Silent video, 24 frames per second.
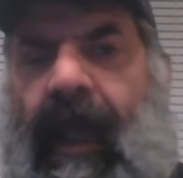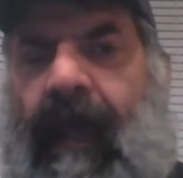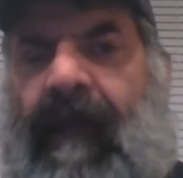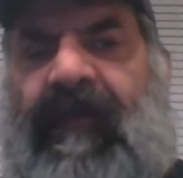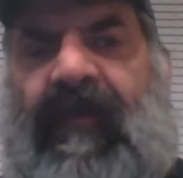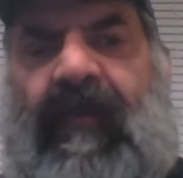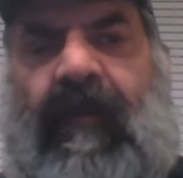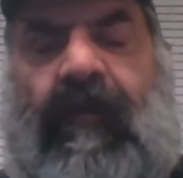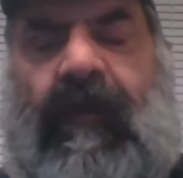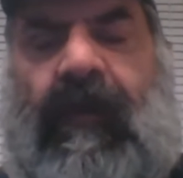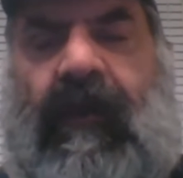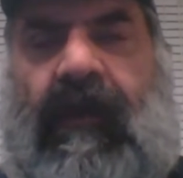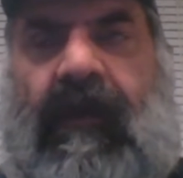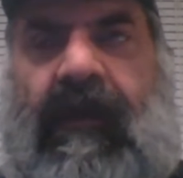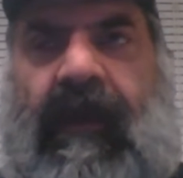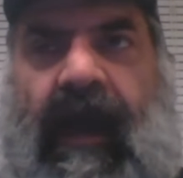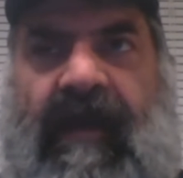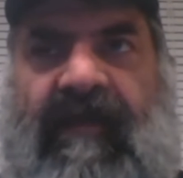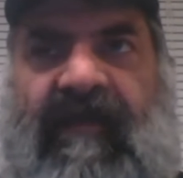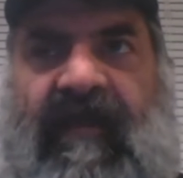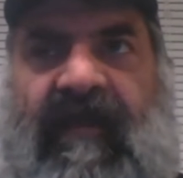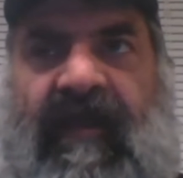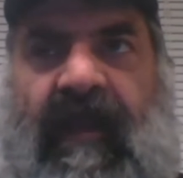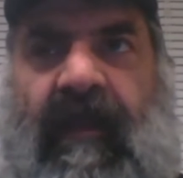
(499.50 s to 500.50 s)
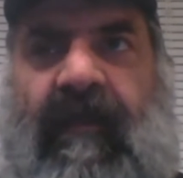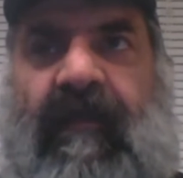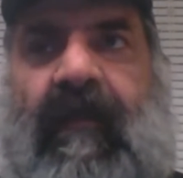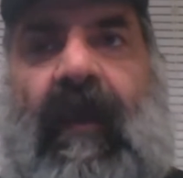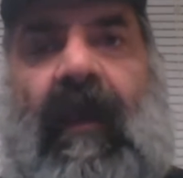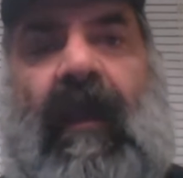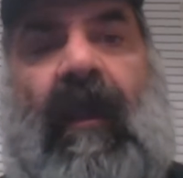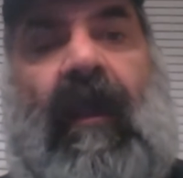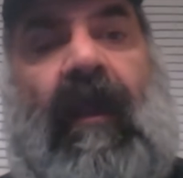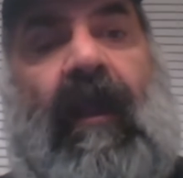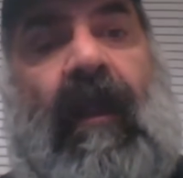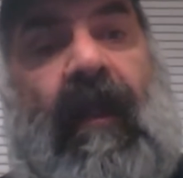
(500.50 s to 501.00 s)
Absolutely nonsense.
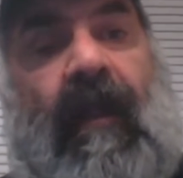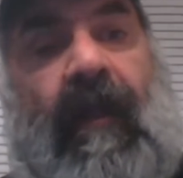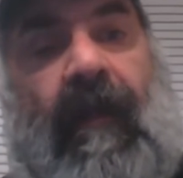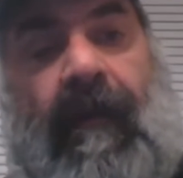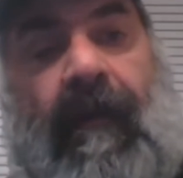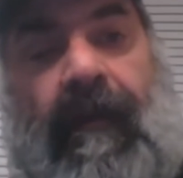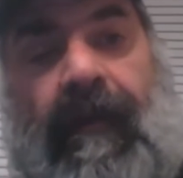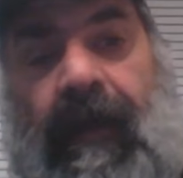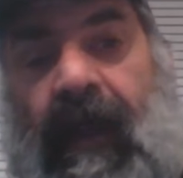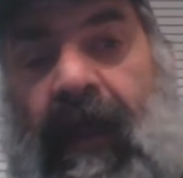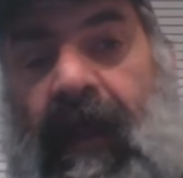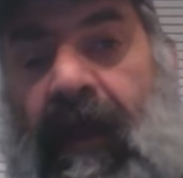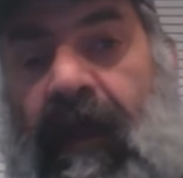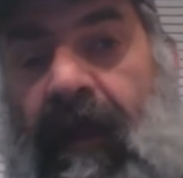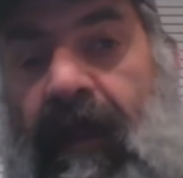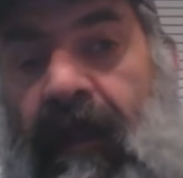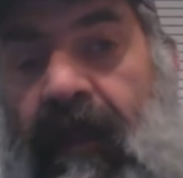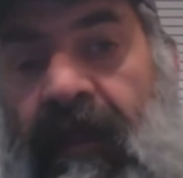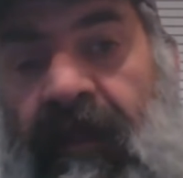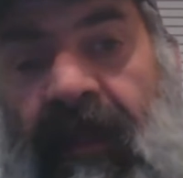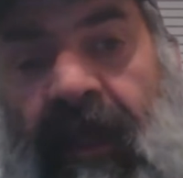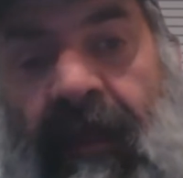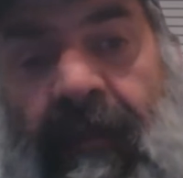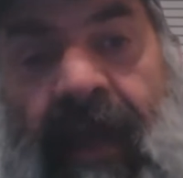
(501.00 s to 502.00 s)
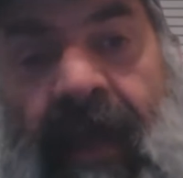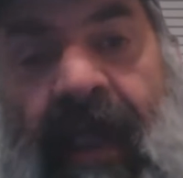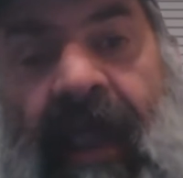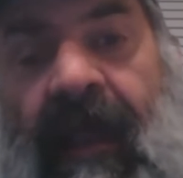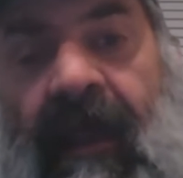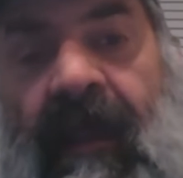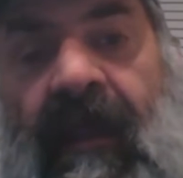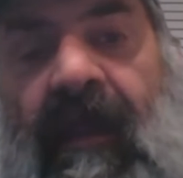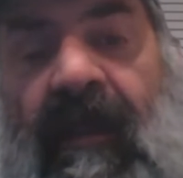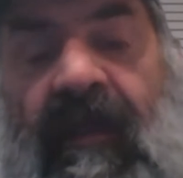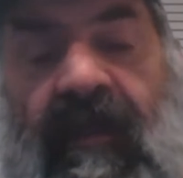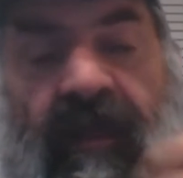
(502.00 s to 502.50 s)
They
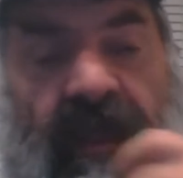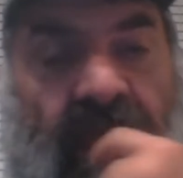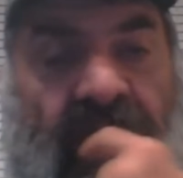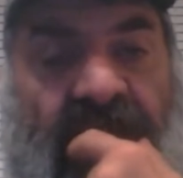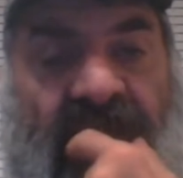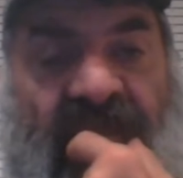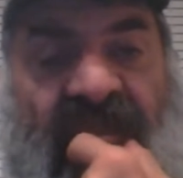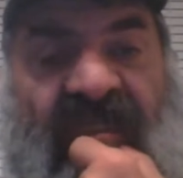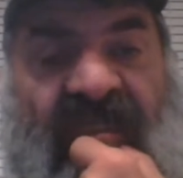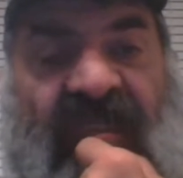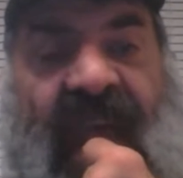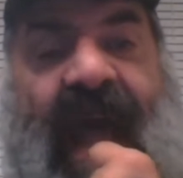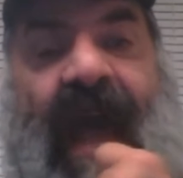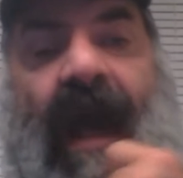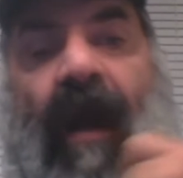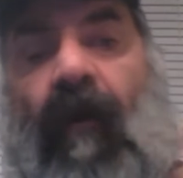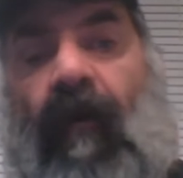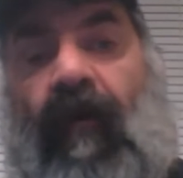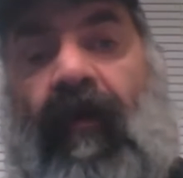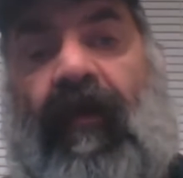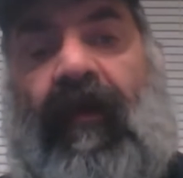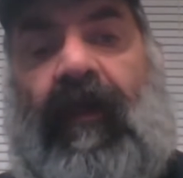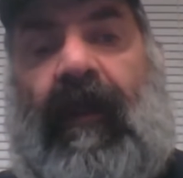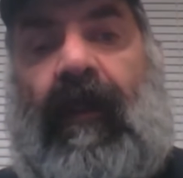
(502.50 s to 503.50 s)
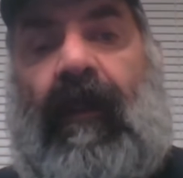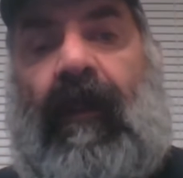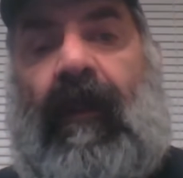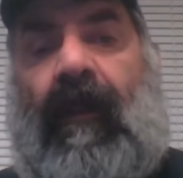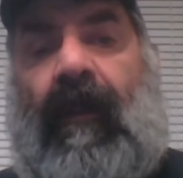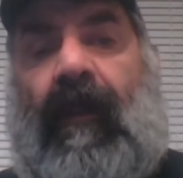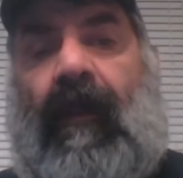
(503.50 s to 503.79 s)
made the South